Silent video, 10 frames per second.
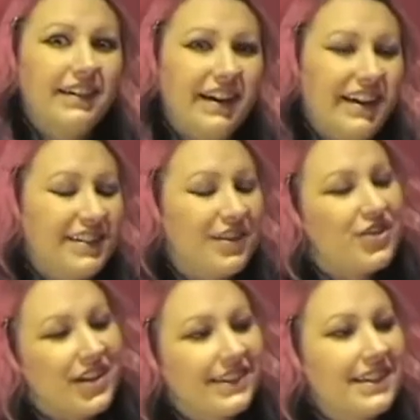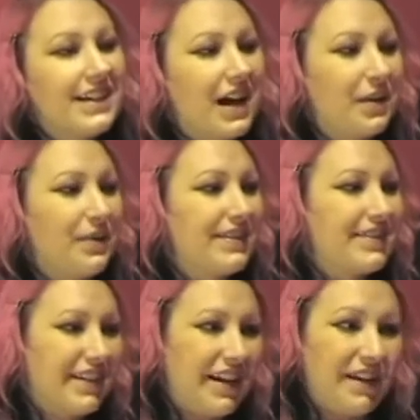And Jade the
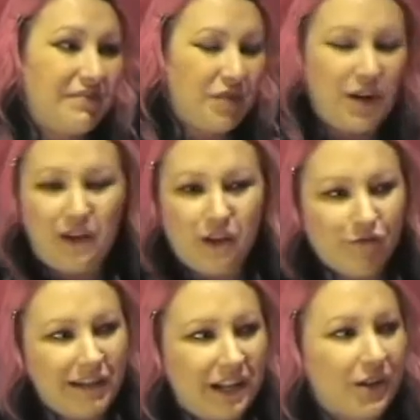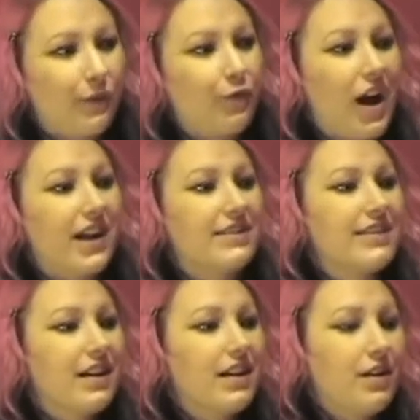tattooist and one of our really good friends
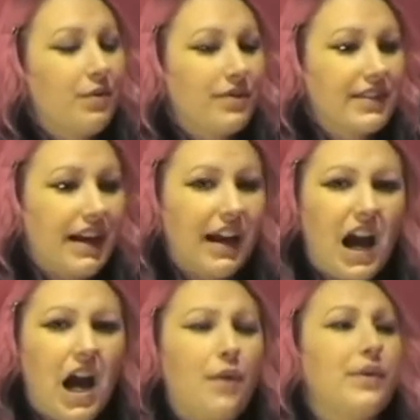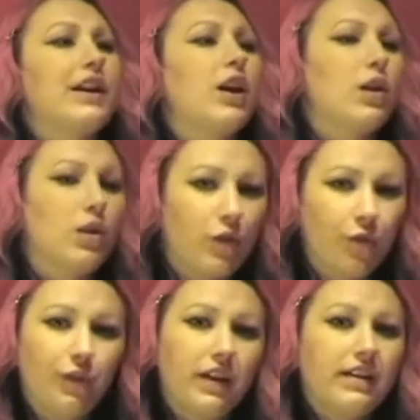was like, I would
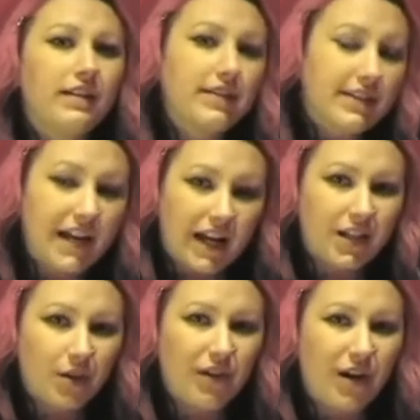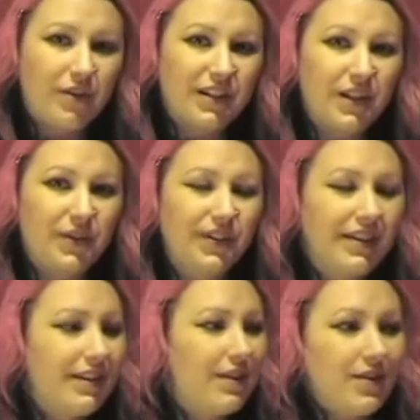love to tattoo that on you.
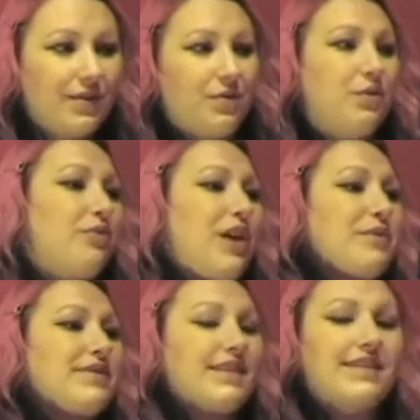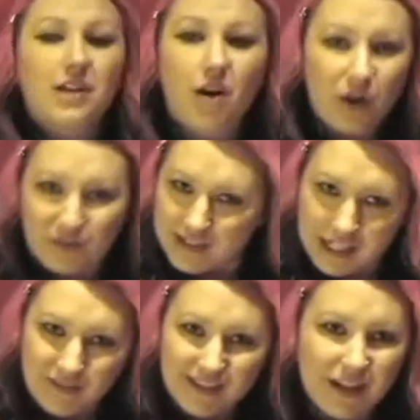So that was the start of
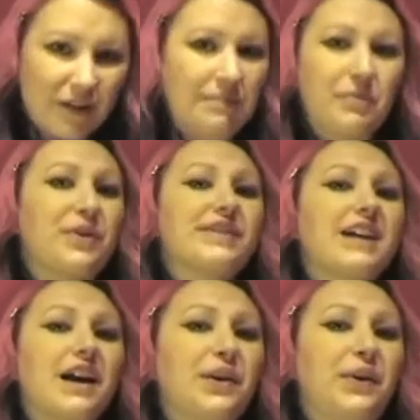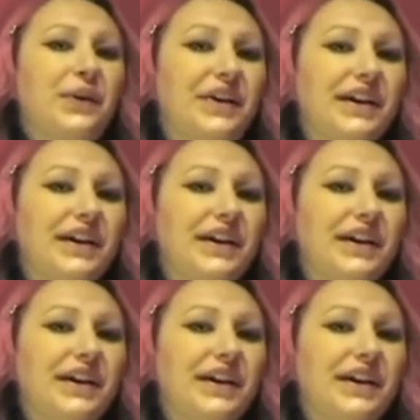Stephen's Lost Boys tattoo.